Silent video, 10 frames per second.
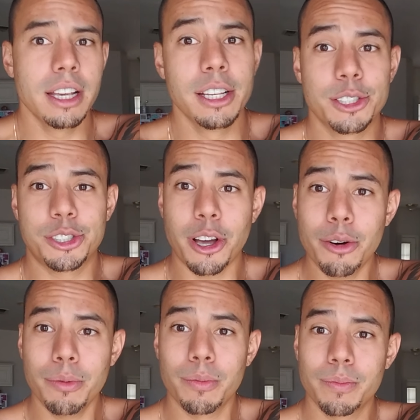
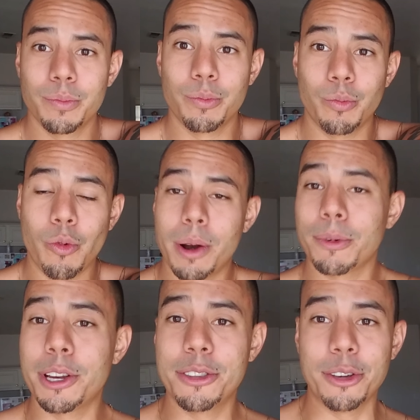So what I'm
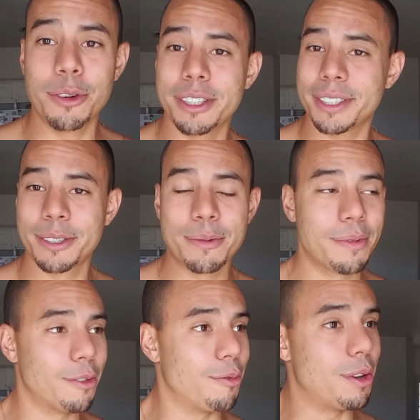gonna do is
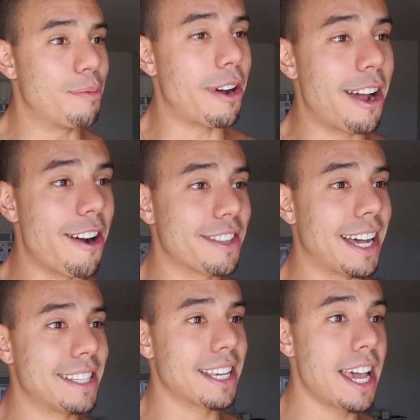
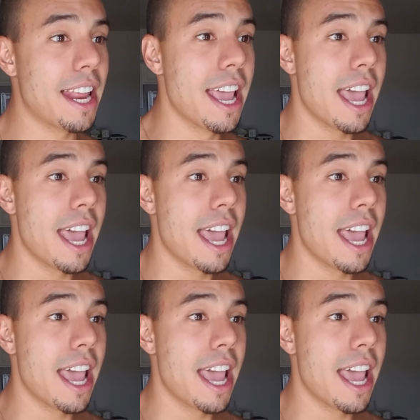reprioritize again